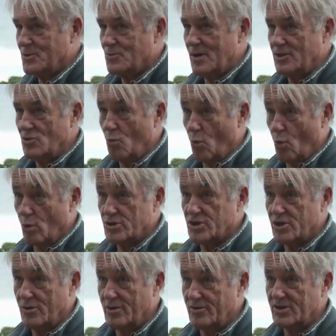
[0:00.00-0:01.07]
between the
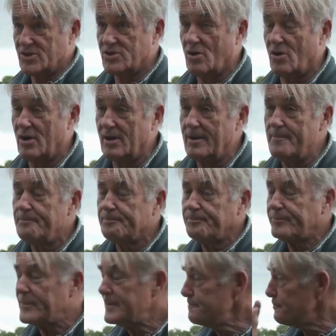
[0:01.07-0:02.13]
water and the soil,
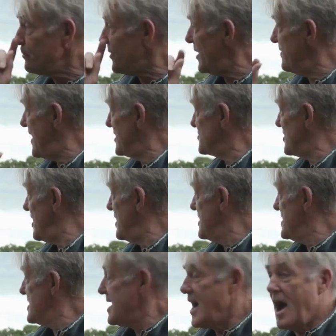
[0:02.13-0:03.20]
there's a
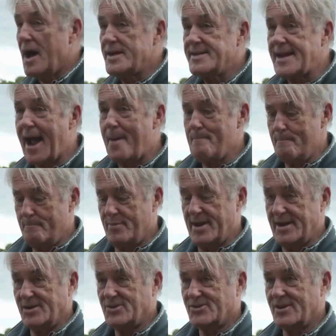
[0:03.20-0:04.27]
damp
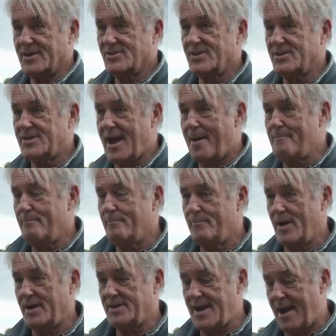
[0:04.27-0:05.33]
piece, a
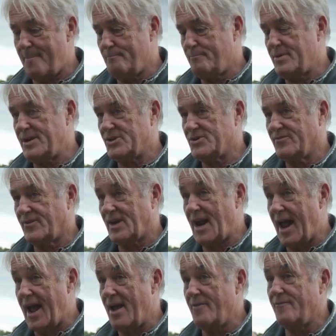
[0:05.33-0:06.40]
damp piece of
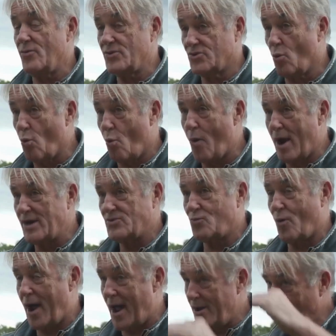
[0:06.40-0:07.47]
clay. It's always
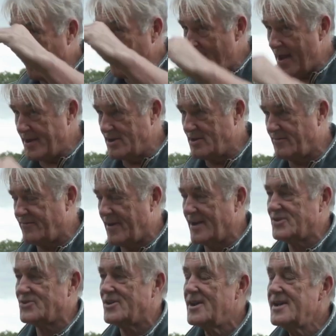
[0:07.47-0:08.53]
wet on that
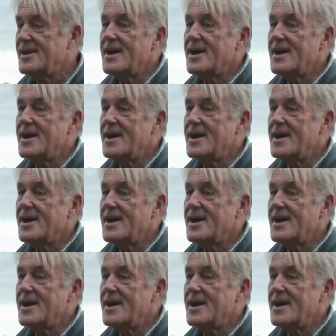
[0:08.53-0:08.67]
interface.